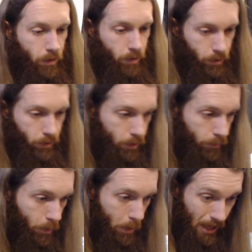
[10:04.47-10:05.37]

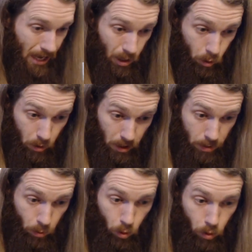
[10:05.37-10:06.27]
a mechanical
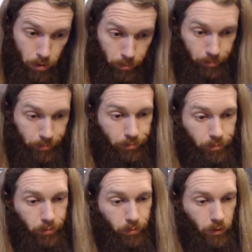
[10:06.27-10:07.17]
keyboard,
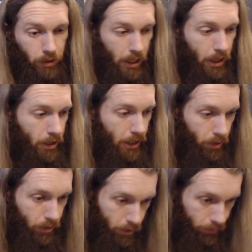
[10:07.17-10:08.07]
I
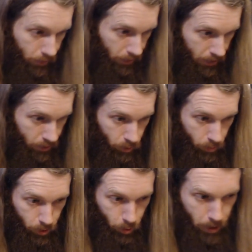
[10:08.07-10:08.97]
don't know if you're gonna get too
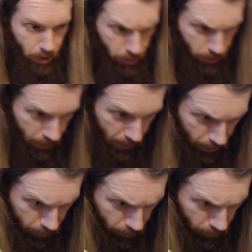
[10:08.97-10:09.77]
much quieter than that,